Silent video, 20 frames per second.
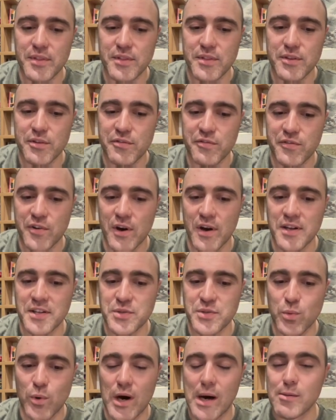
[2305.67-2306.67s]

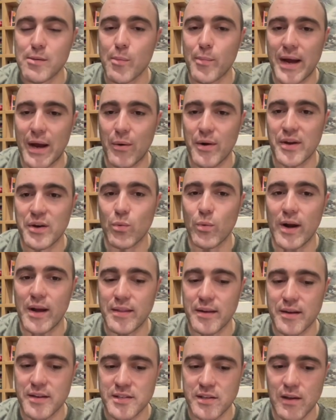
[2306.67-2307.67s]
defines what I'm about in a way
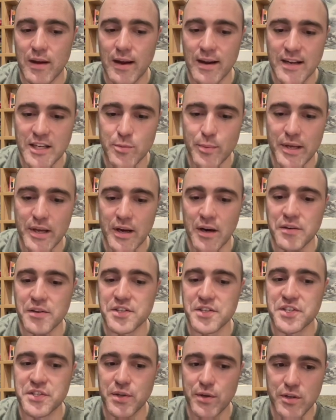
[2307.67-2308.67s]
that is likely to be
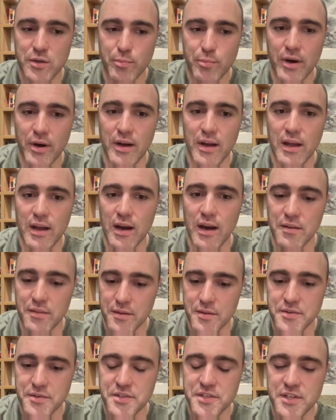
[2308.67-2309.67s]
understood by
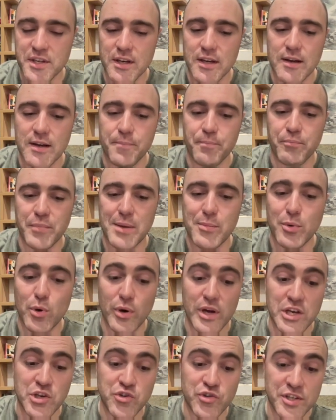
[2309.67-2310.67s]
others, people who
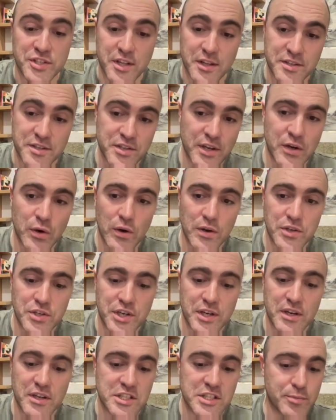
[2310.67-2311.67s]
are interested in
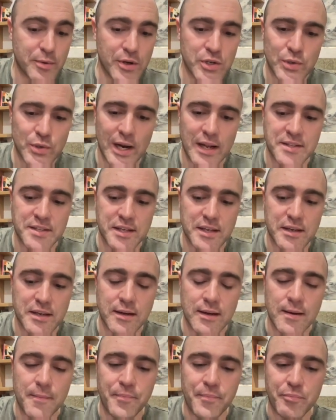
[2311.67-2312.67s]
psychology and spirituality.
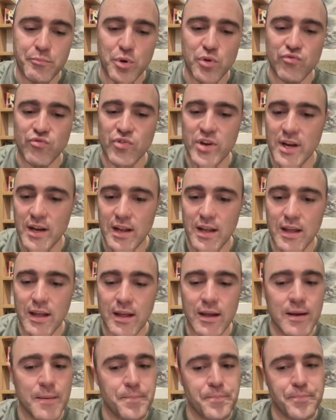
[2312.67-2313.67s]
But
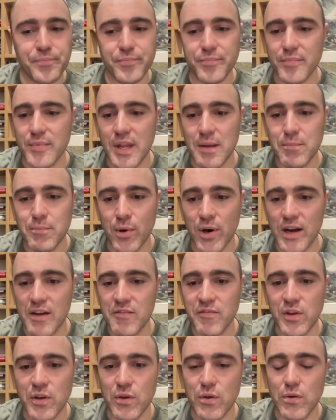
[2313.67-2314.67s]
really, in my
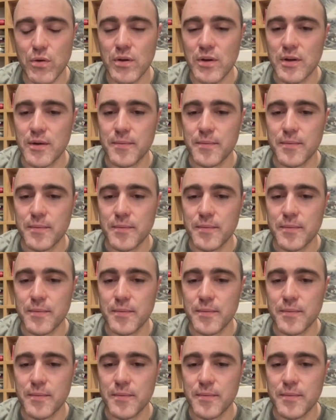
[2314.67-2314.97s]
view,